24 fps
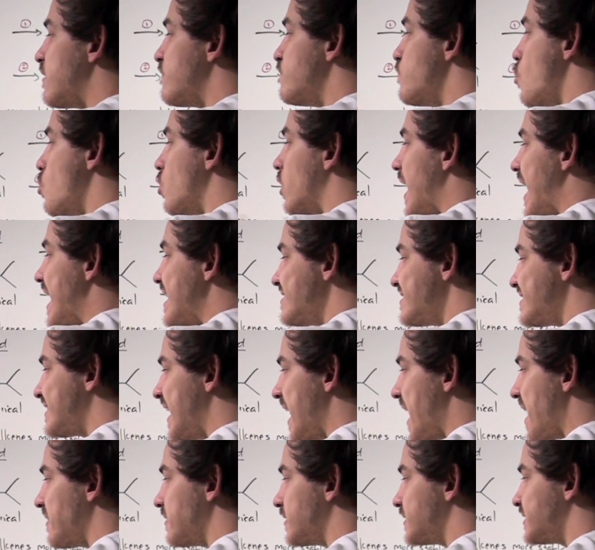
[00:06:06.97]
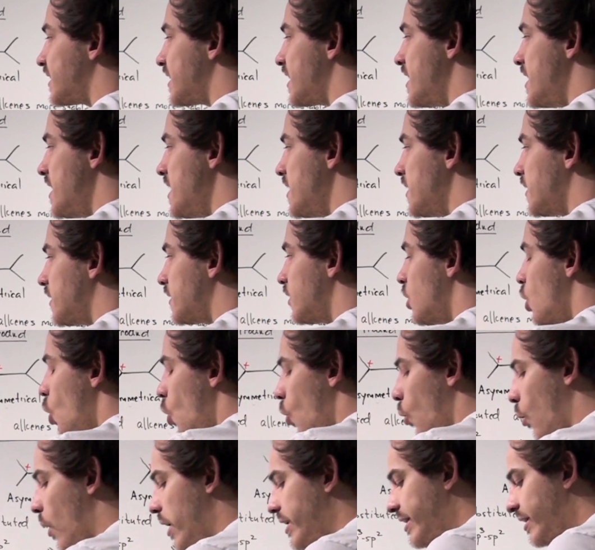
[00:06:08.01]
we have more S character here,
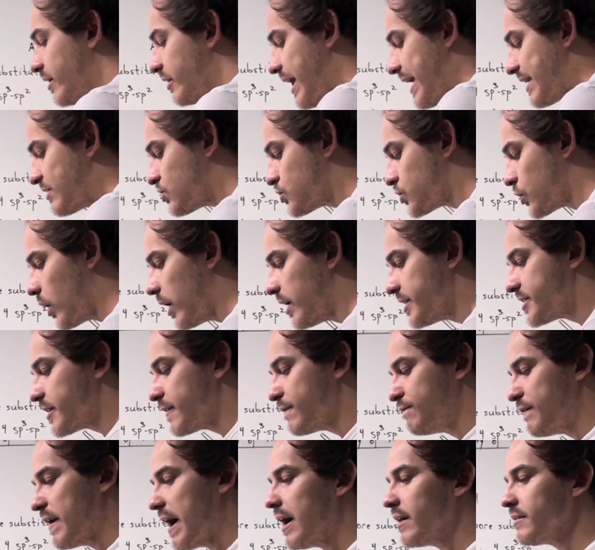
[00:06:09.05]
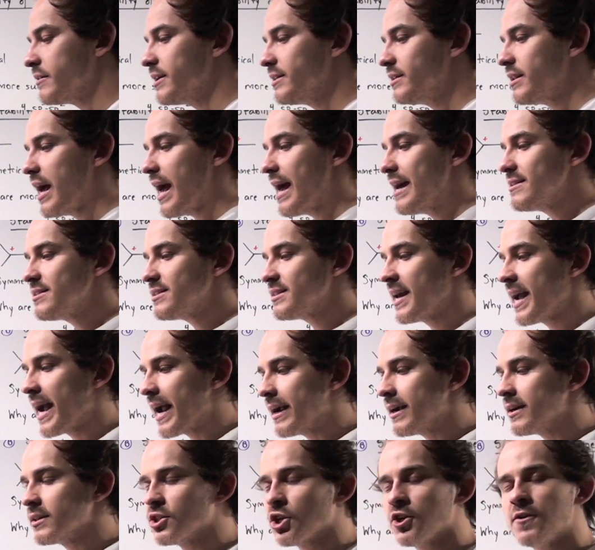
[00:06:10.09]
when electrons are found in the S
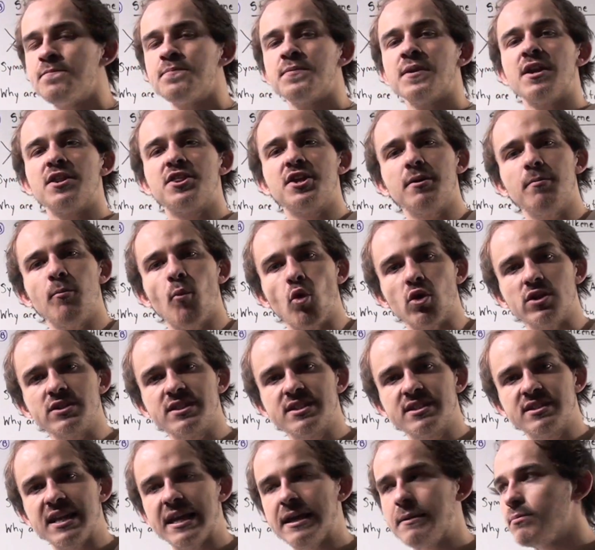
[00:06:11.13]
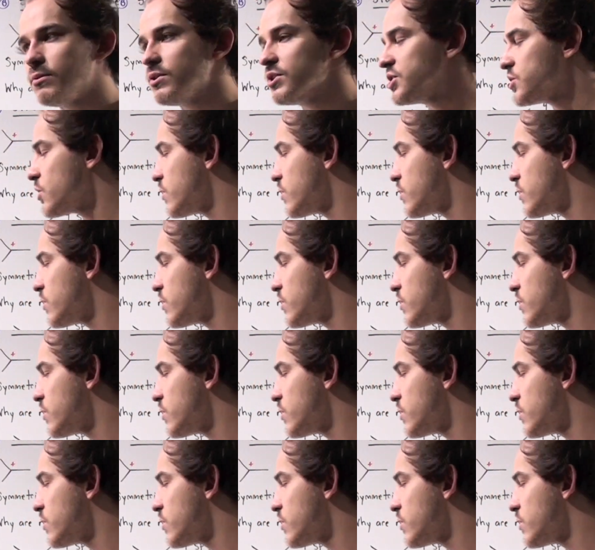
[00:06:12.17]
character, they're more stable.